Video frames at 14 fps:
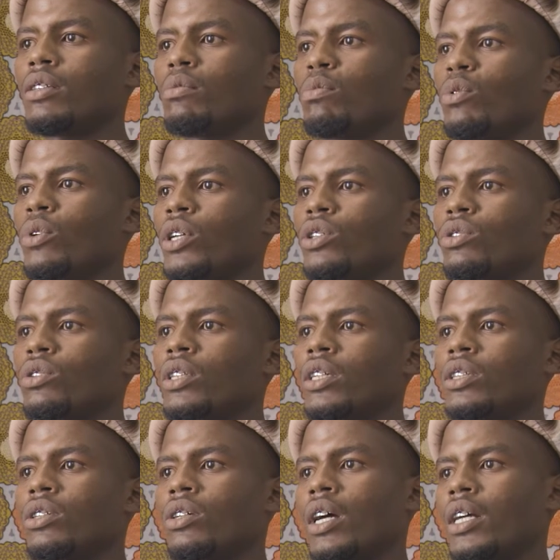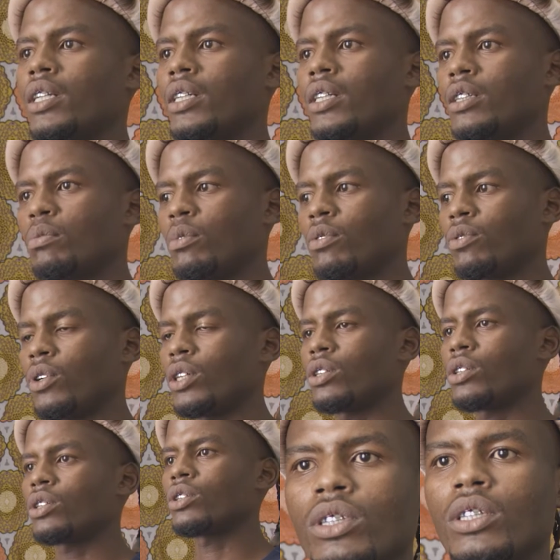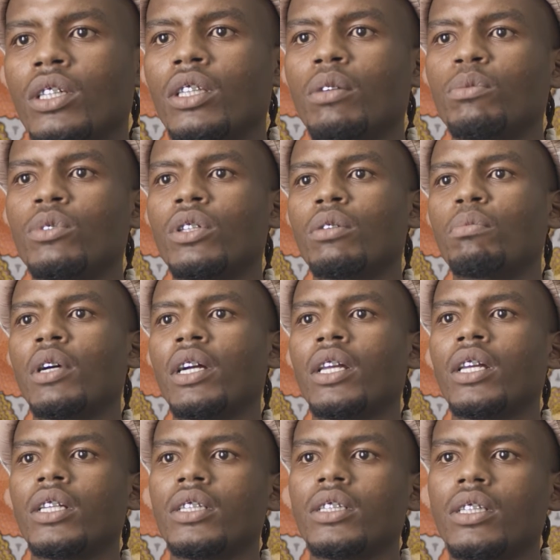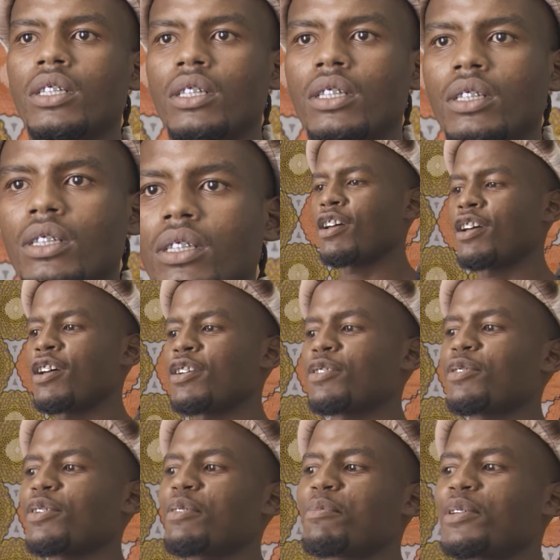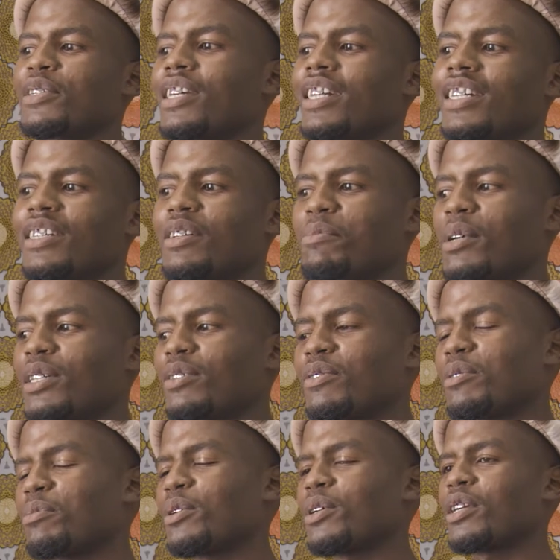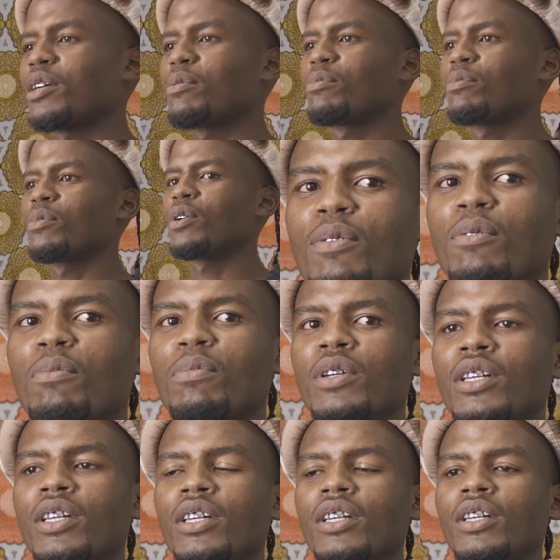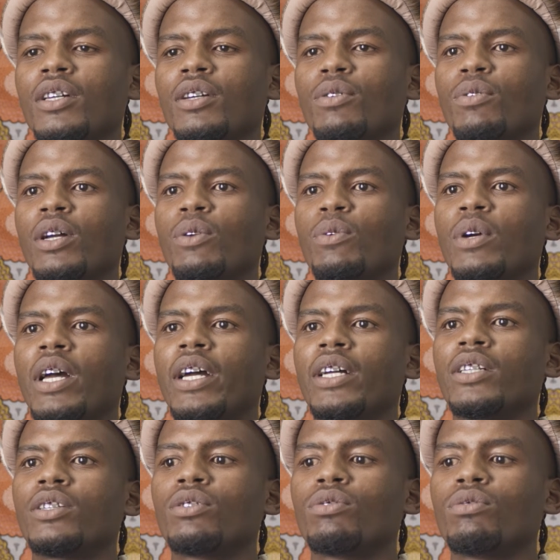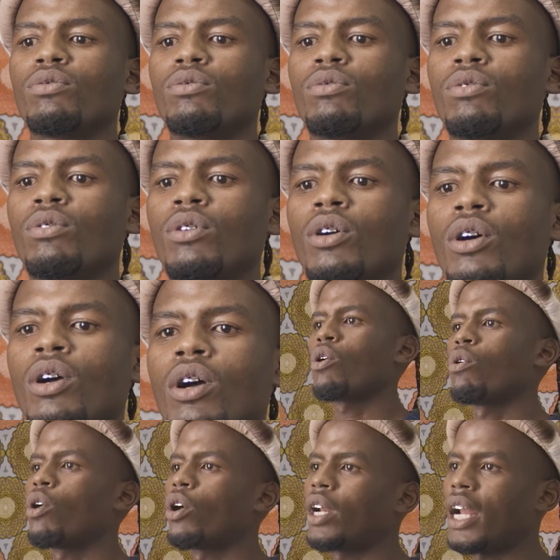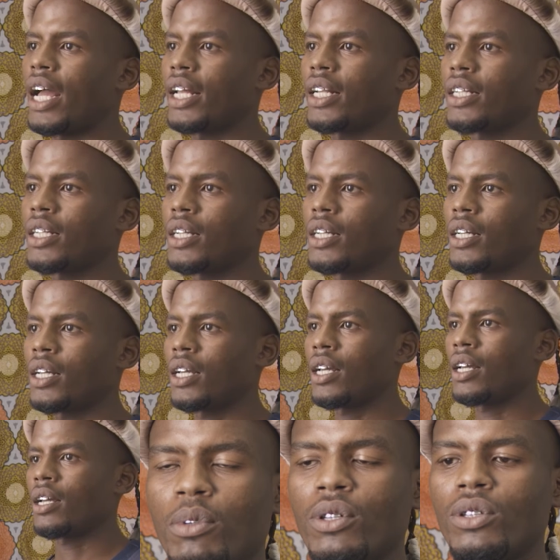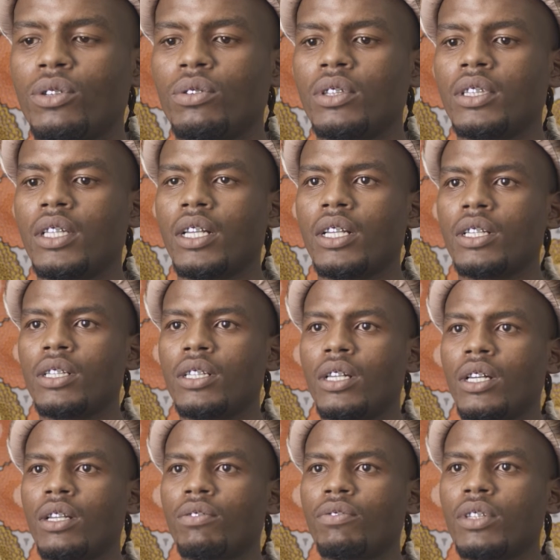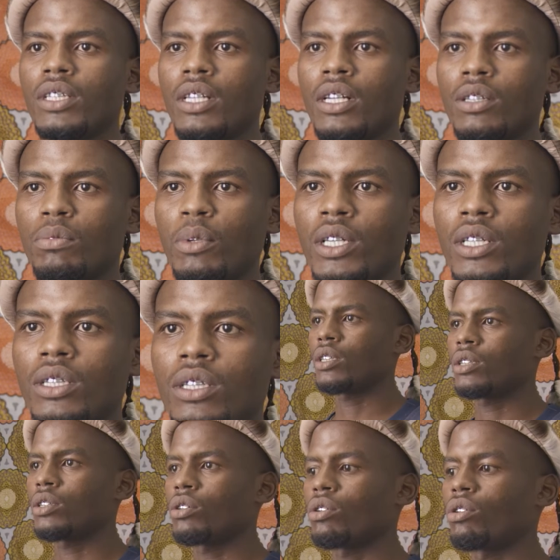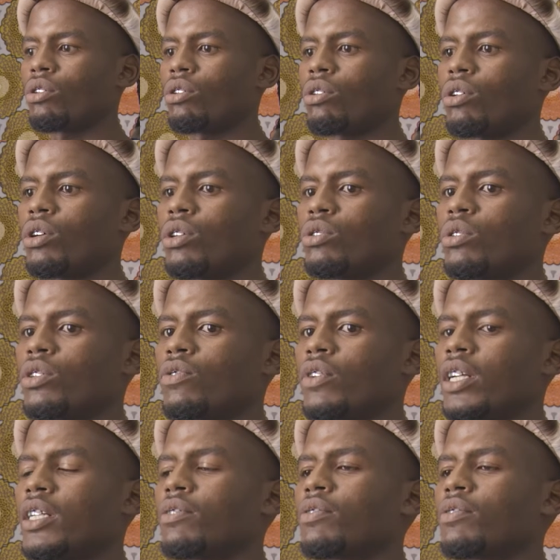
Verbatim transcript: cheap way to test your ideas before introducing them to the market. So the most challenging part of the program will be when we had to go online because we studied in a physical space, so it was very